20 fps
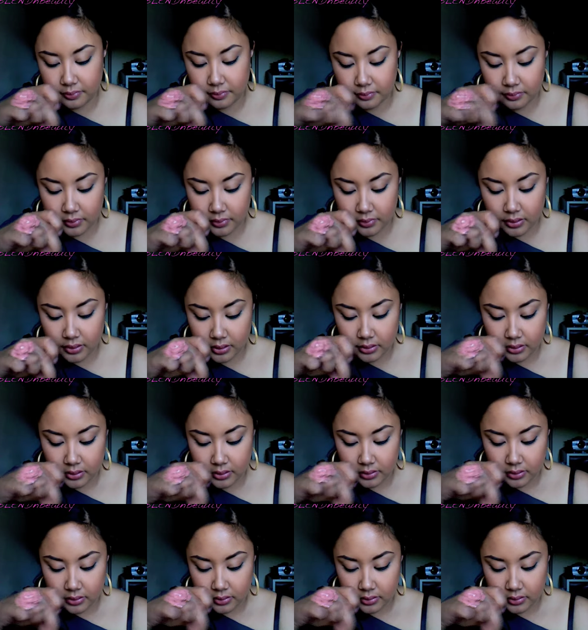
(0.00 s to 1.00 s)

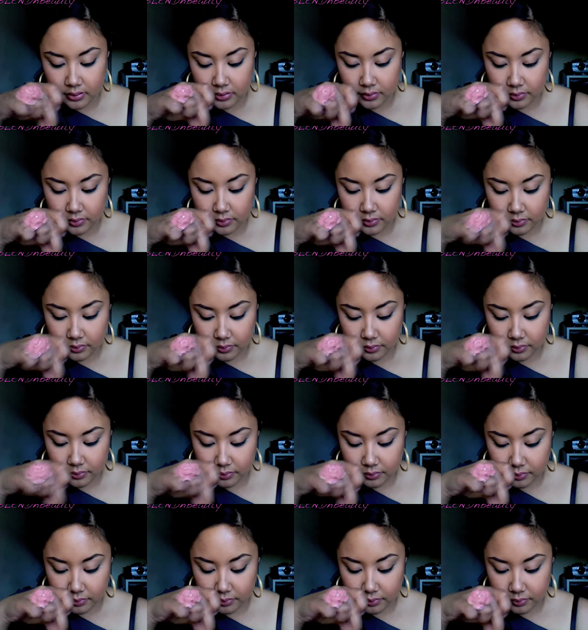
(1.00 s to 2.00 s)

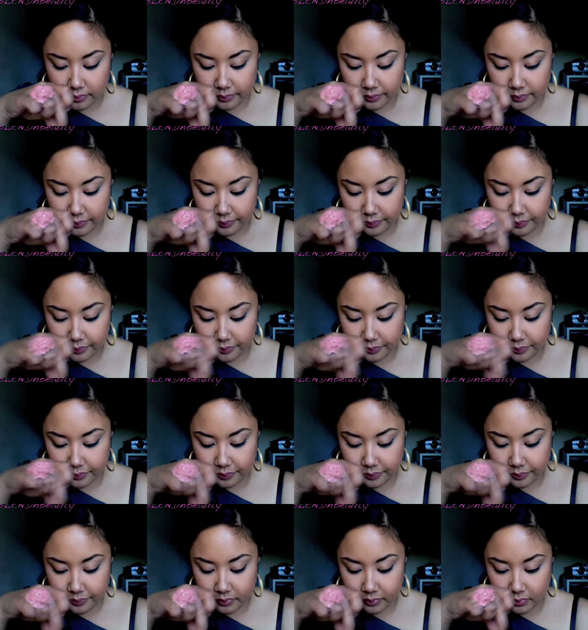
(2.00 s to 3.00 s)

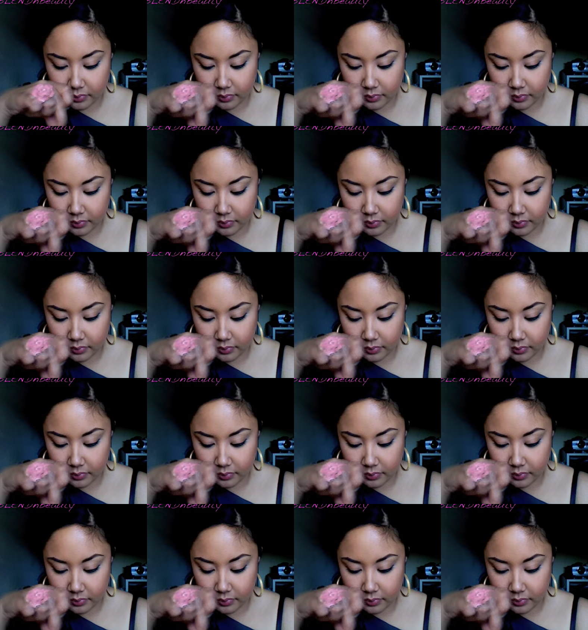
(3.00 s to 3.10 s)
No one is speaking in this clip.